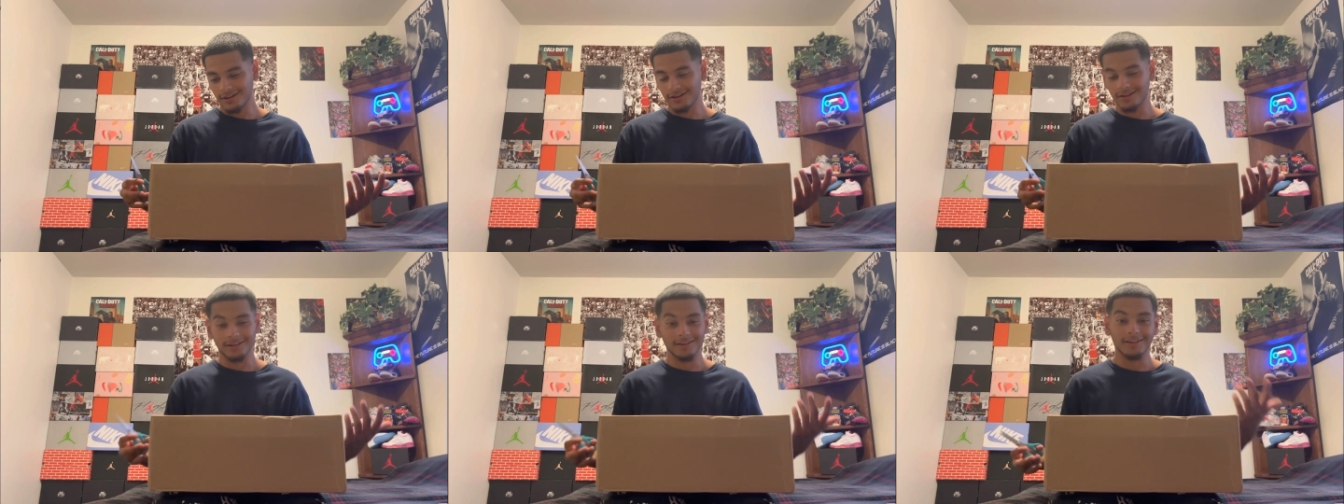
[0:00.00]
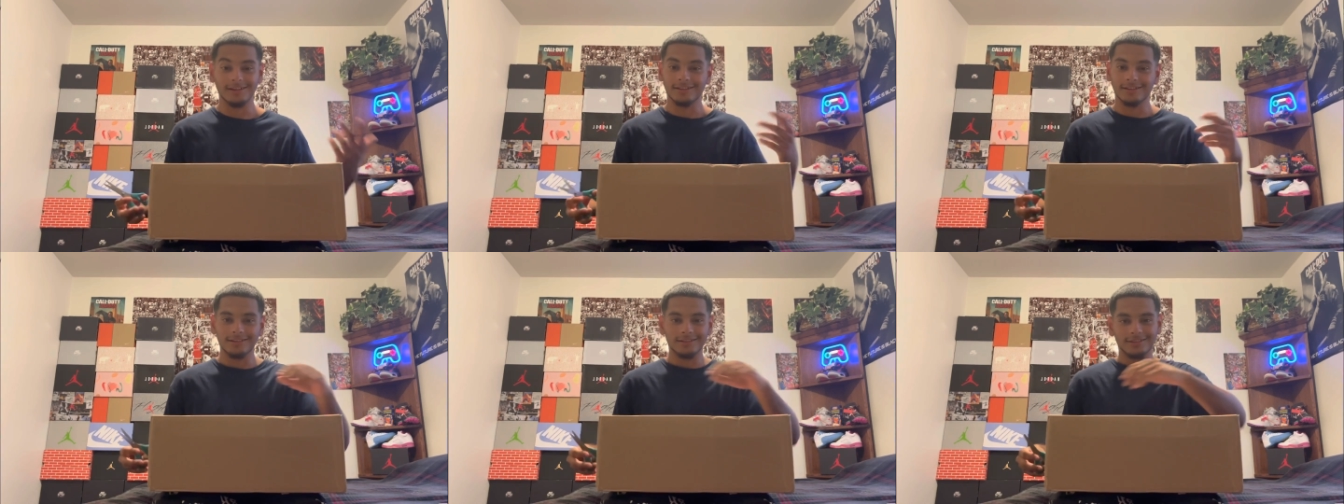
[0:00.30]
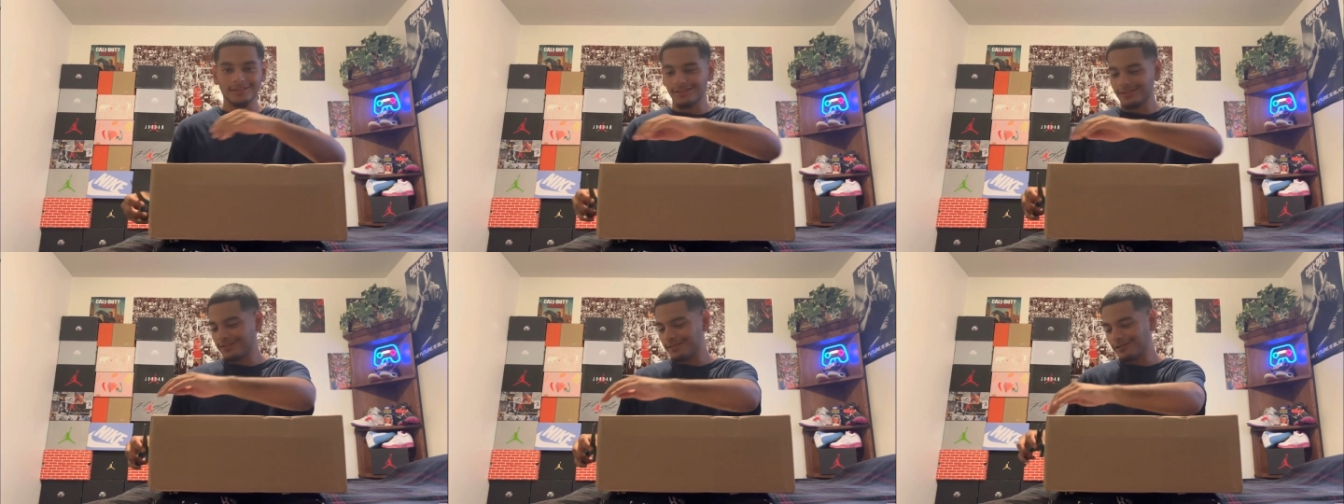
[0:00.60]
And yeah,
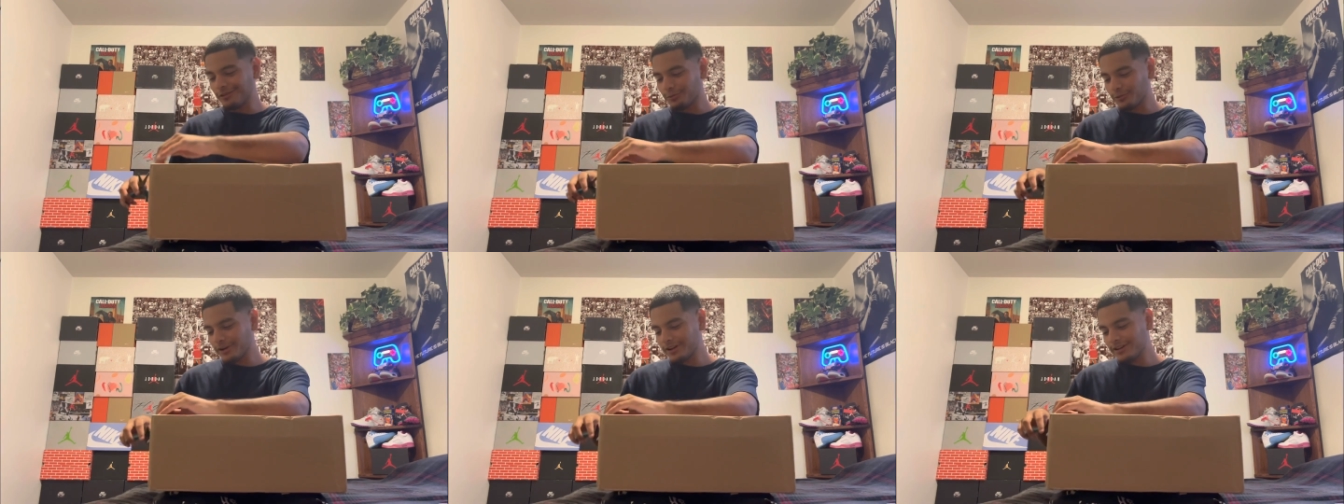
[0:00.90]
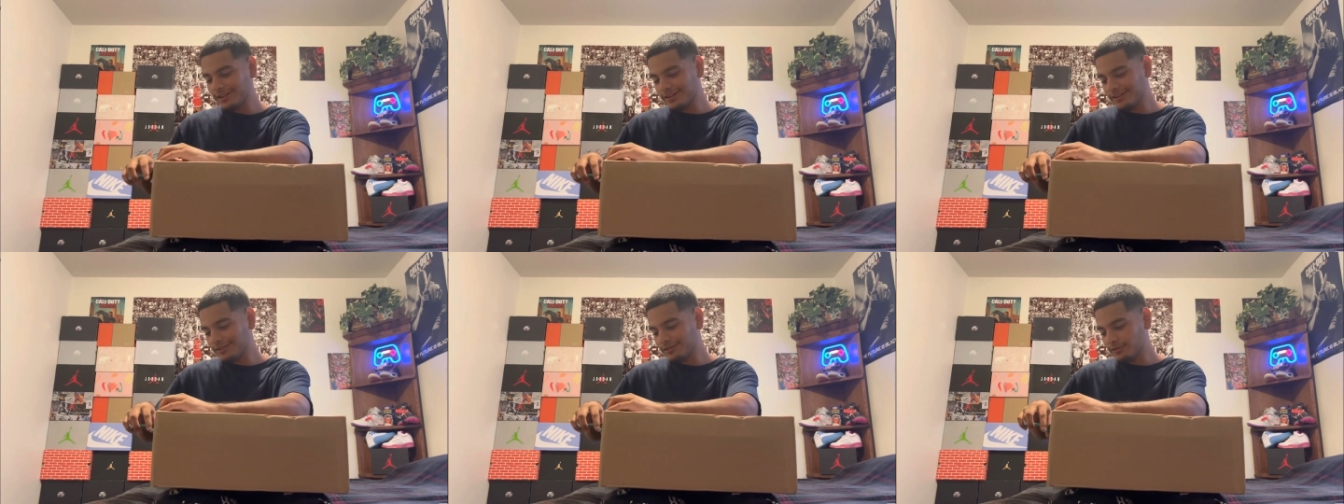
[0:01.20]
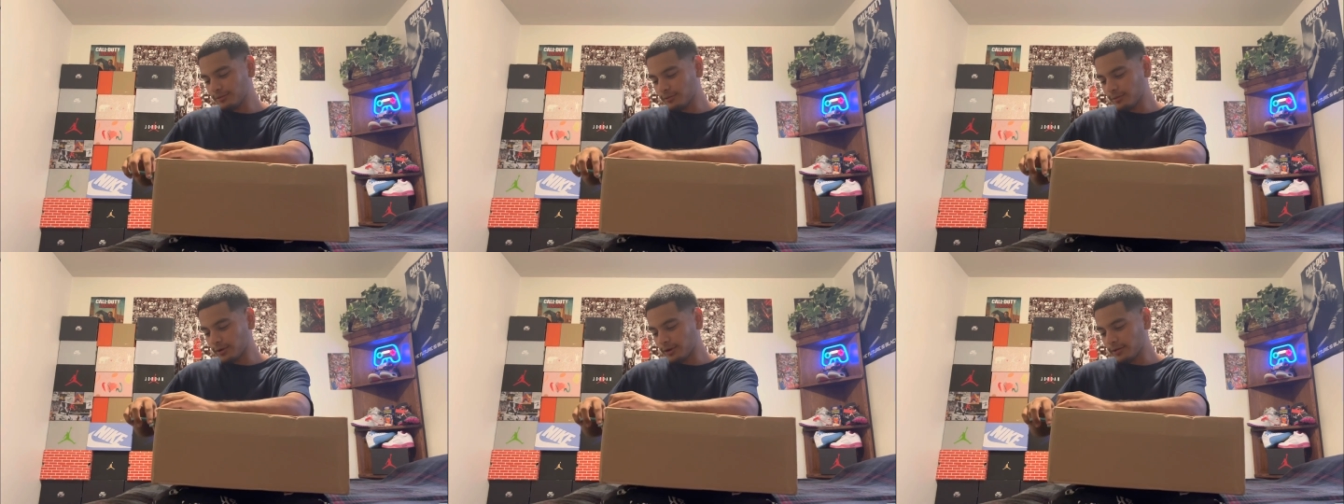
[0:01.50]
let's just jump right
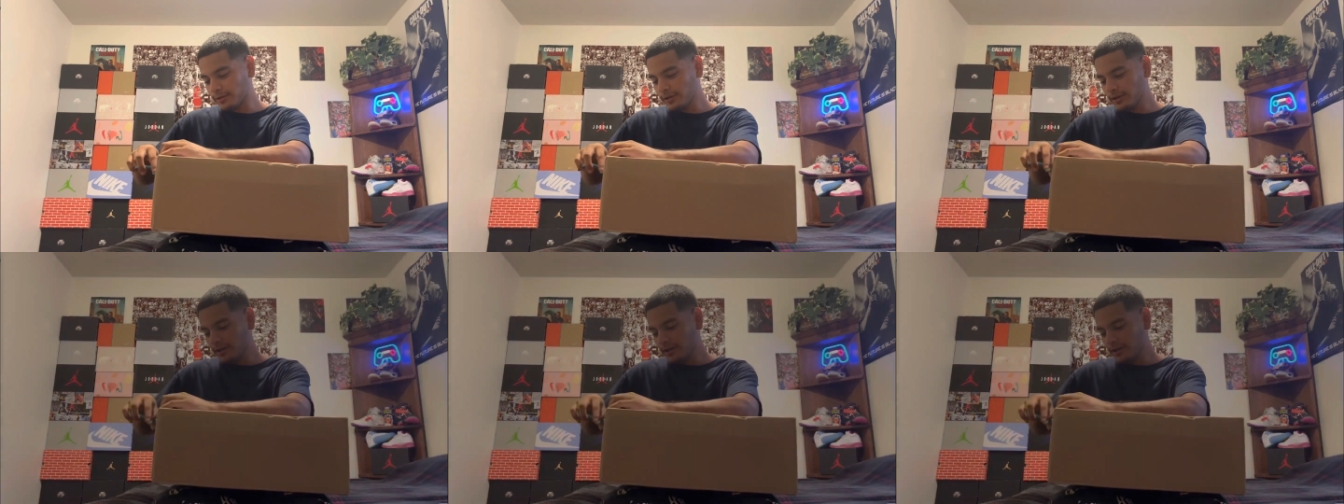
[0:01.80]
into it, bro.